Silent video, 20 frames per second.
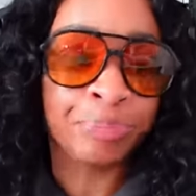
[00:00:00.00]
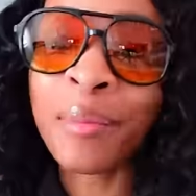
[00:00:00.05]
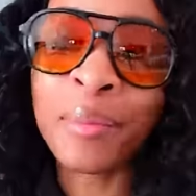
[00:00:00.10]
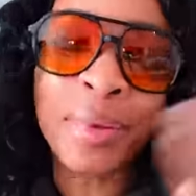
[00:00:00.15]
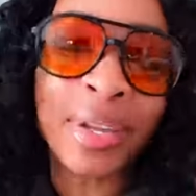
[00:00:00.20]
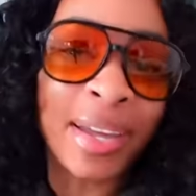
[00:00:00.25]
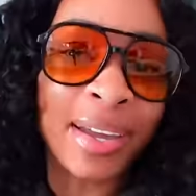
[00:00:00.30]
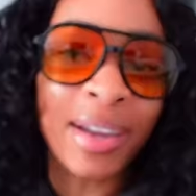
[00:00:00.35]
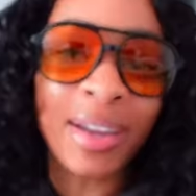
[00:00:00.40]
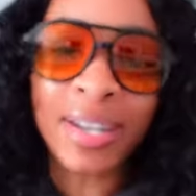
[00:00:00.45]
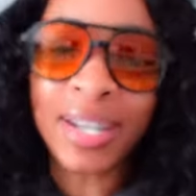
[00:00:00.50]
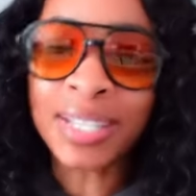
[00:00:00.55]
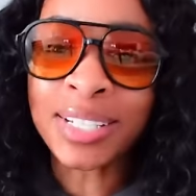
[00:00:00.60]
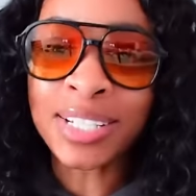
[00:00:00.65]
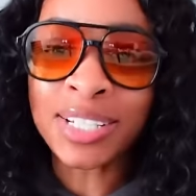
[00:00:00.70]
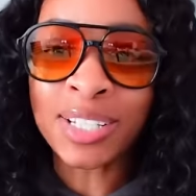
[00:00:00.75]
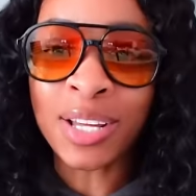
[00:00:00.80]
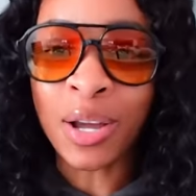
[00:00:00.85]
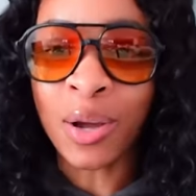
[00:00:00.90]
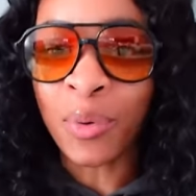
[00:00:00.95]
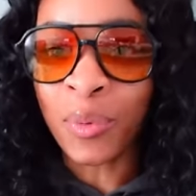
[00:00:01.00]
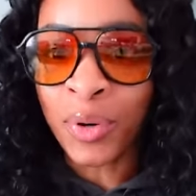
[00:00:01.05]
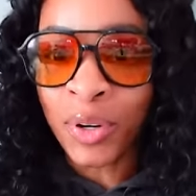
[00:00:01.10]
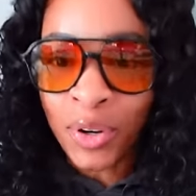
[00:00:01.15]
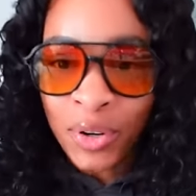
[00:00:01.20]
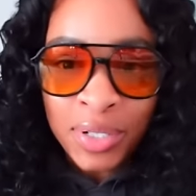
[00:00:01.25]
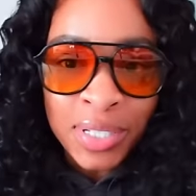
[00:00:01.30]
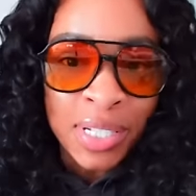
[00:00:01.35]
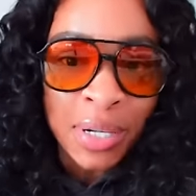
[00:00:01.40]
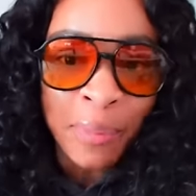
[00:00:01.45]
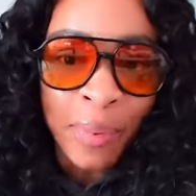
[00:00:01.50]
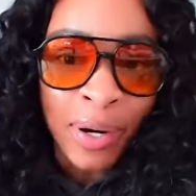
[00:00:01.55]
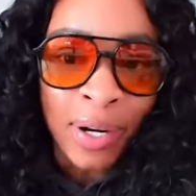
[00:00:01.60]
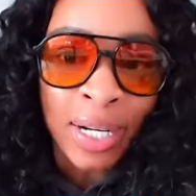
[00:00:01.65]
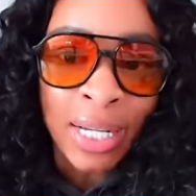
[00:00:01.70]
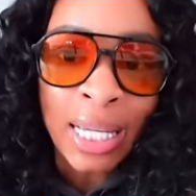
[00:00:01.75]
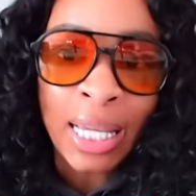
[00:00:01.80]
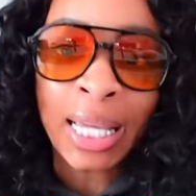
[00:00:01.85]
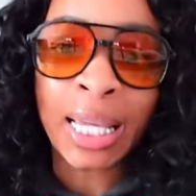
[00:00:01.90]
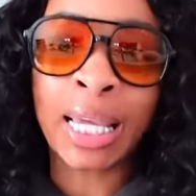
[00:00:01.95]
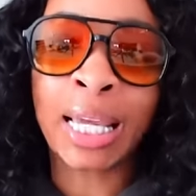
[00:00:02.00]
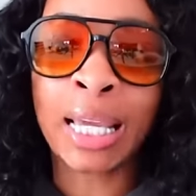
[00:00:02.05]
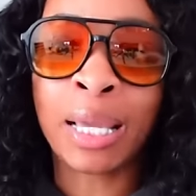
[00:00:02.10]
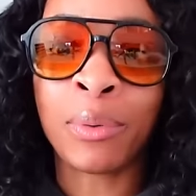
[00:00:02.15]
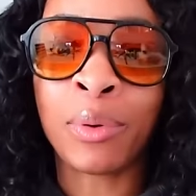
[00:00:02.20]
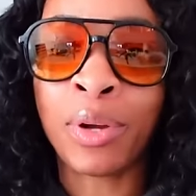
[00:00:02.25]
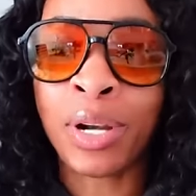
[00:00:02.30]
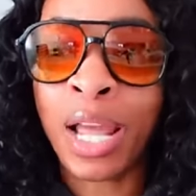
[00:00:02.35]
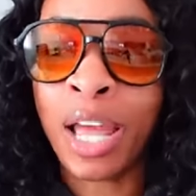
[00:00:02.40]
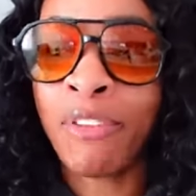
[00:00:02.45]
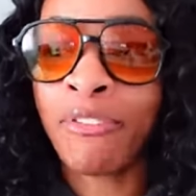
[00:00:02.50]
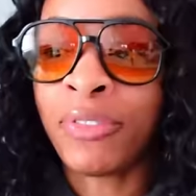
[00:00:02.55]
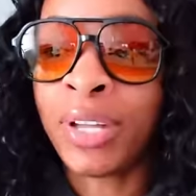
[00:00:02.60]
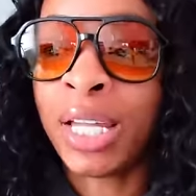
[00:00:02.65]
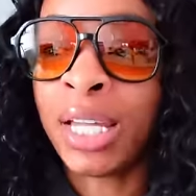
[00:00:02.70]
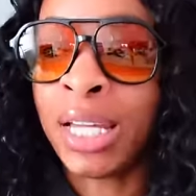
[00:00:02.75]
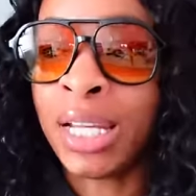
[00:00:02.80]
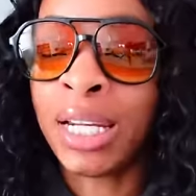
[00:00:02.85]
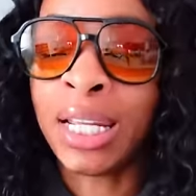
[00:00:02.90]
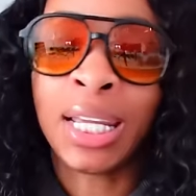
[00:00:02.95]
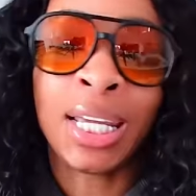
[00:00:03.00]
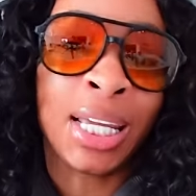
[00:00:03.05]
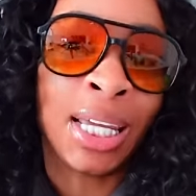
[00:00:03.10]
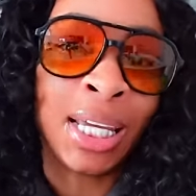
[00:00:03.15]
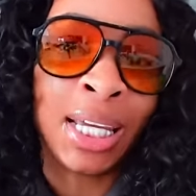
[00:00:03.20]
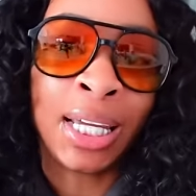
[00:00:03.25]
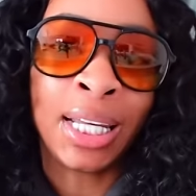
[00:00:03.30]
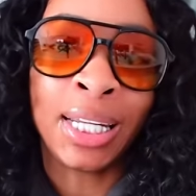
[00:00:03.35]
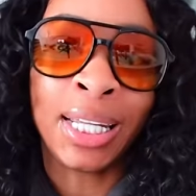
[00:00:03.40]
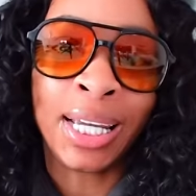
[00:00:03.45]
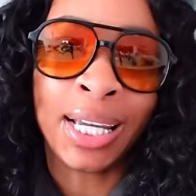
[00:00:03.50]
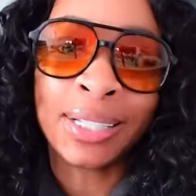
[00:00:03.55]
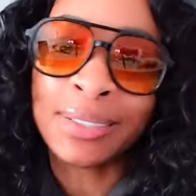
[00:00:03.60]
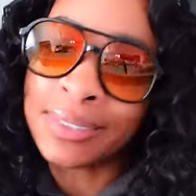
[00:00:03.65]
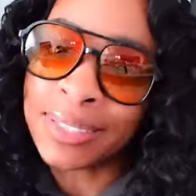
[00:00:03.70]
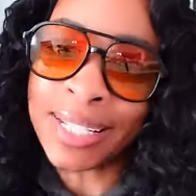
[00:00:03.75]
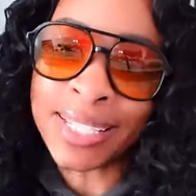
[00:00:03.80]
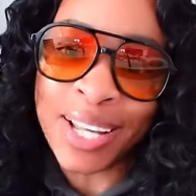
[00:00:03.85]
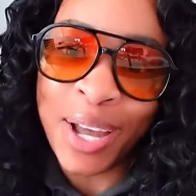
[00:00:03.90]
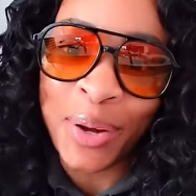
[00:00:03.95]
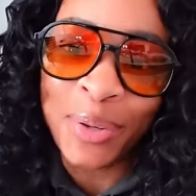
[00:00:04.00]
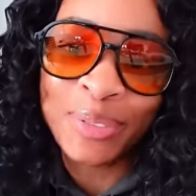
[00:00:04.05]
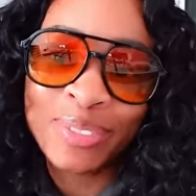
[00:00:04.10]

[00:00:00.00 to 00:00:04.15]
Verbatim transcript: But yeah, y'all, let's just go. We're going to the park and we're gonna have fun, and yeah, let's go.